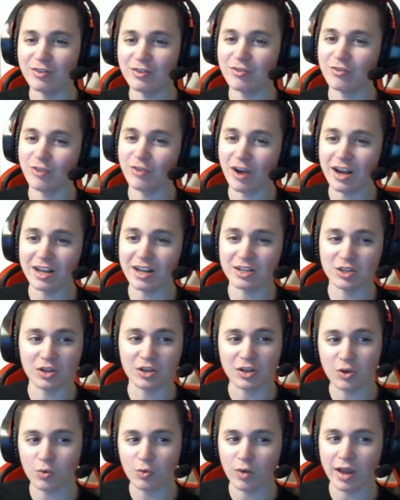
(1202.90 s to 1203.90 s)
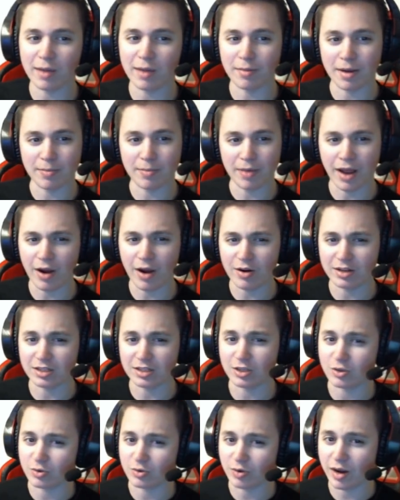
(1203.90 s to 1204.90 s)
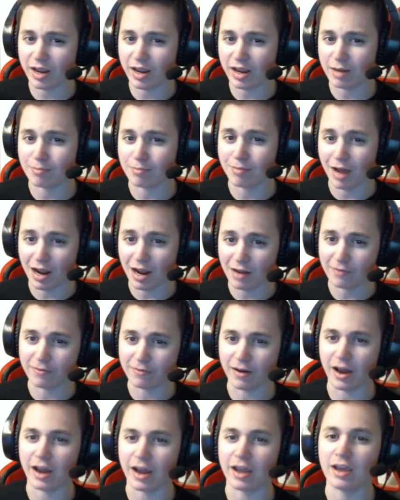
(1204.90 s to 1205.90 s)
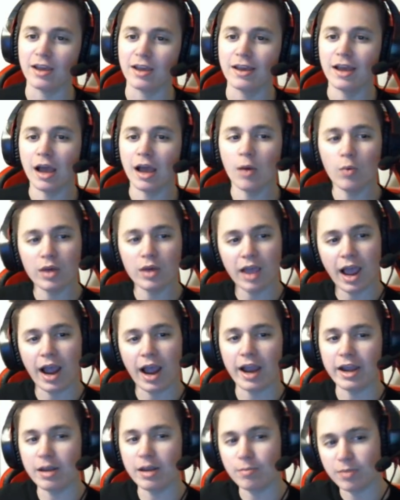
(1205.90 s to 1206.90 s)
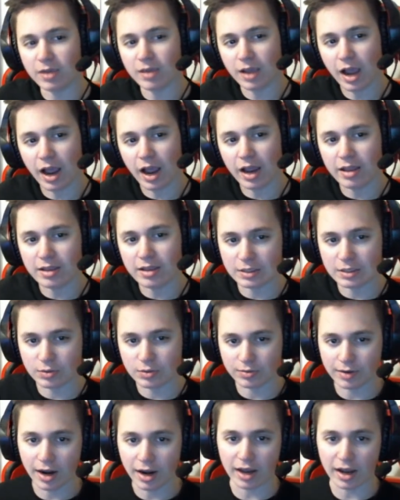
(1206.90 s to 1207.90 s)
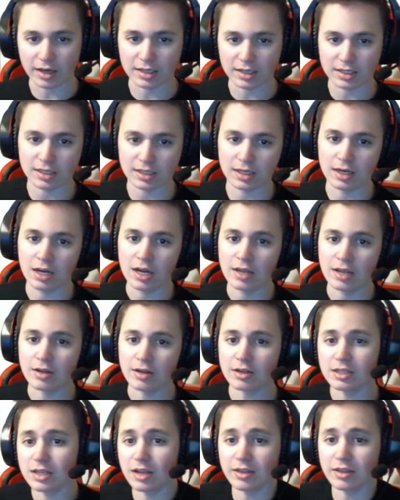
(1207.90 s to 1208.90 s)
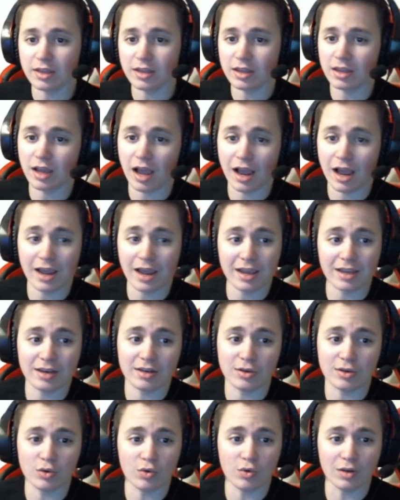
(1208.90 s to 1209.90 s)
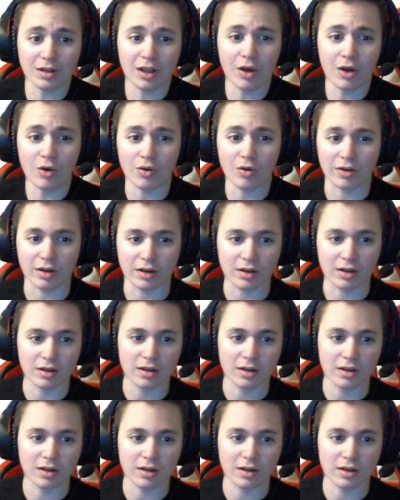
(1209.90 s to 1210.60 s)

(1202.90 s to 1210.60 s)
Freddy took away my powers to create and modify, I went hiding behind these rocks. There's nothing I can do alone.